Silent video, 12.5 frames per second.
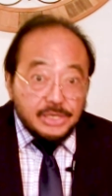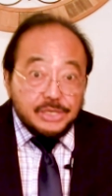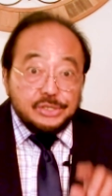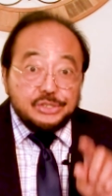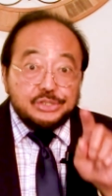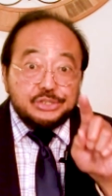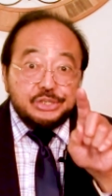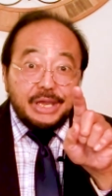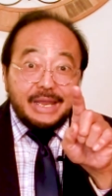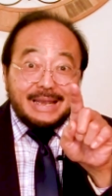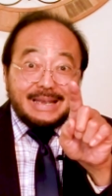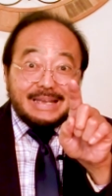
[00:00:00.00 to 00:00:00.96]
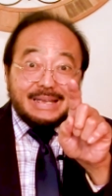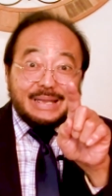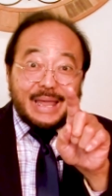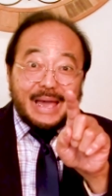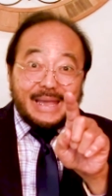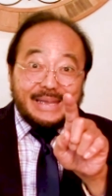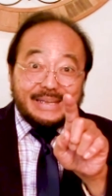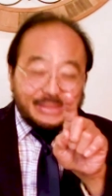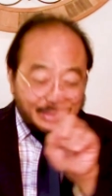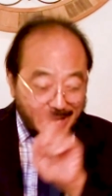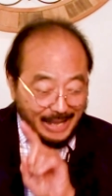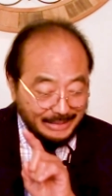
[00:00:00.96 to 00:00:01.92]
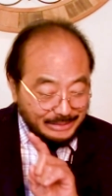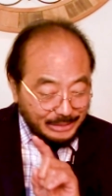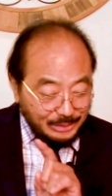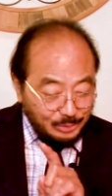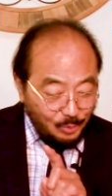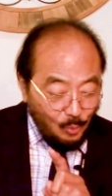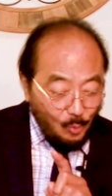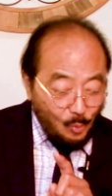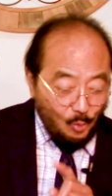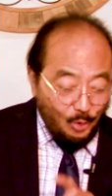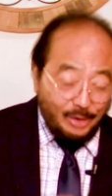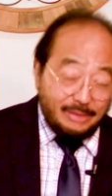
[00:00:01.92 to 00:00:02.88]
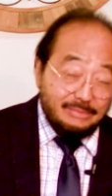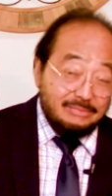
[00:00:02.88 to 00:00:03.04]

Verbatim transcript: sin lieth at the door.